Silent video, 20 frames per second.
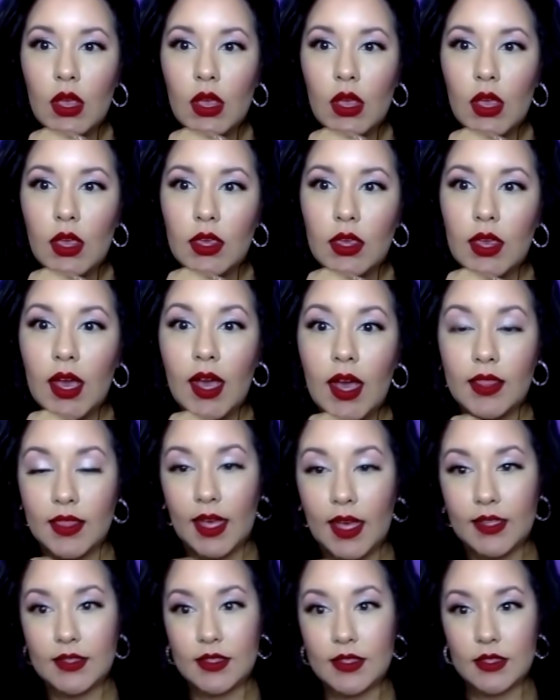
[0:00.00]
Because yeah, I know
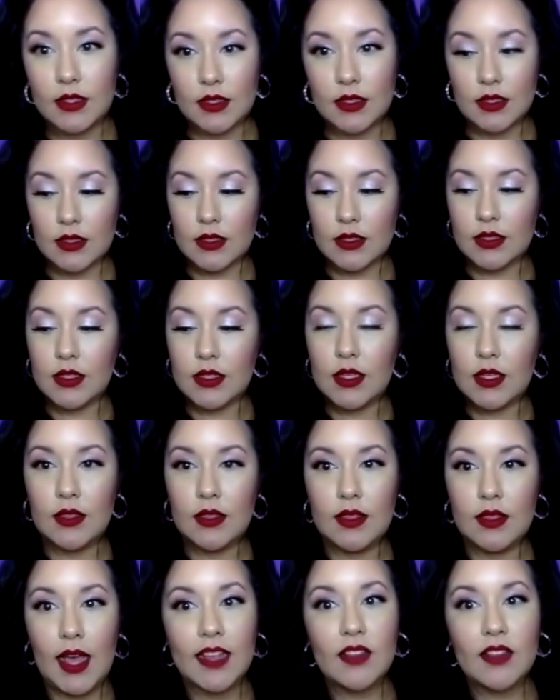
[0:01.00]
there's more.
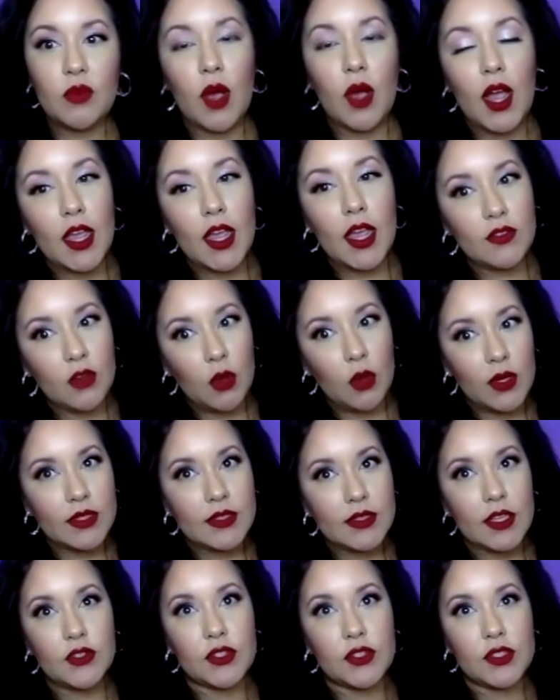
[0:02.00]
That's why it's always
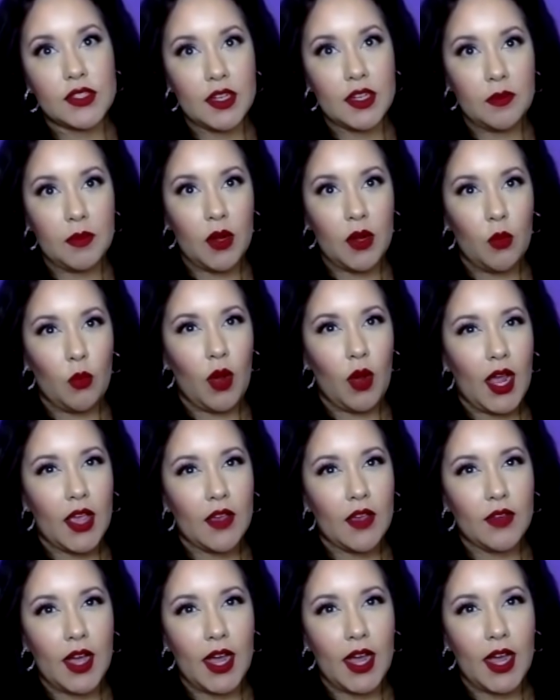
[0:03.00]
interested in me, and why I'm